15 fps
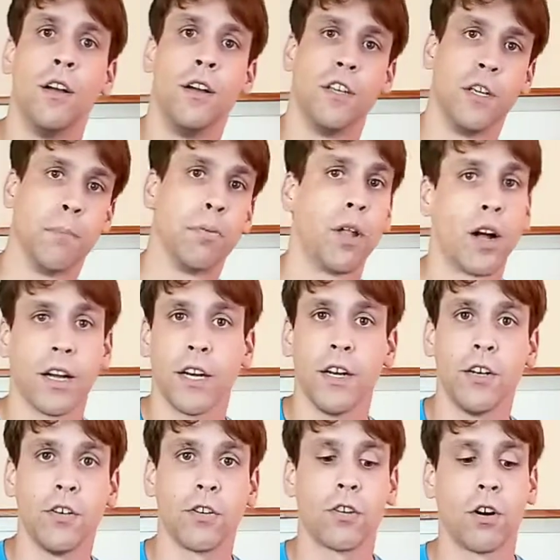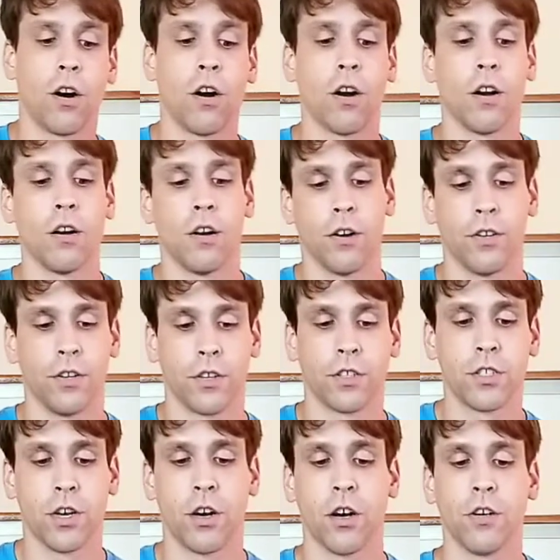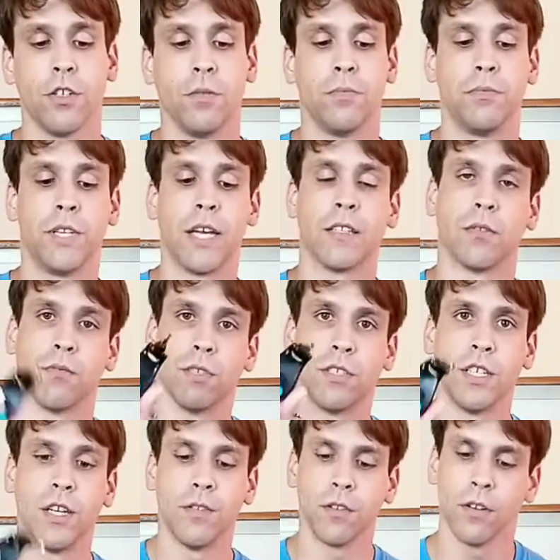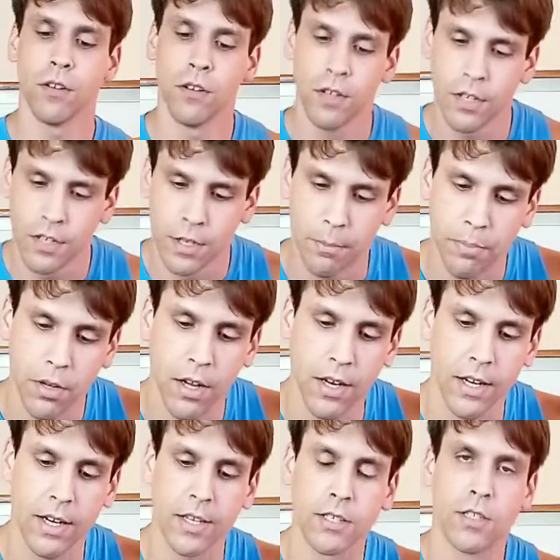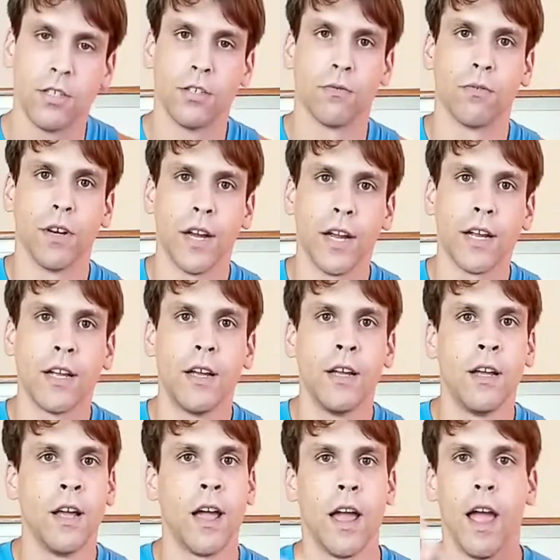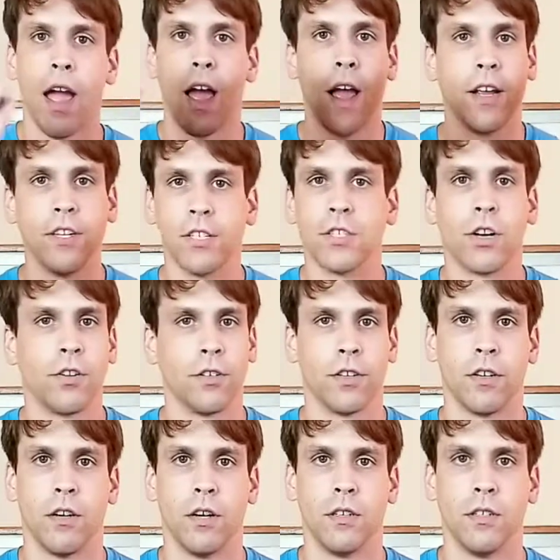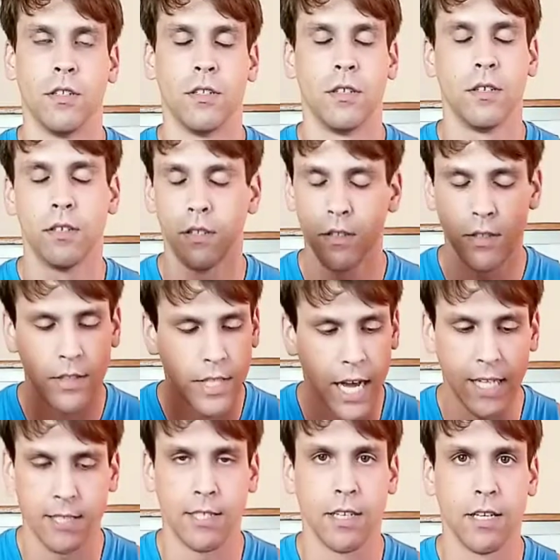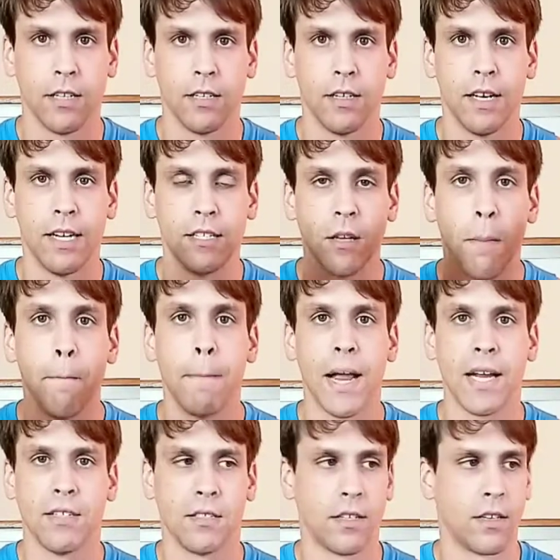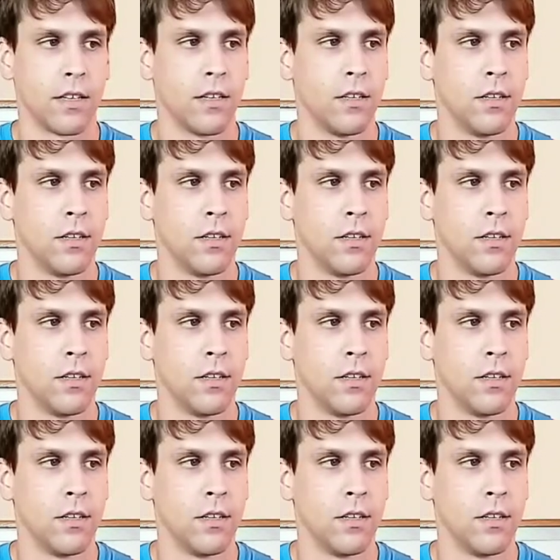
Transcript: you plug it into your car or your guitar, you take the receiver, you plug it into your rig, you turn it on. That's it. It's amazing.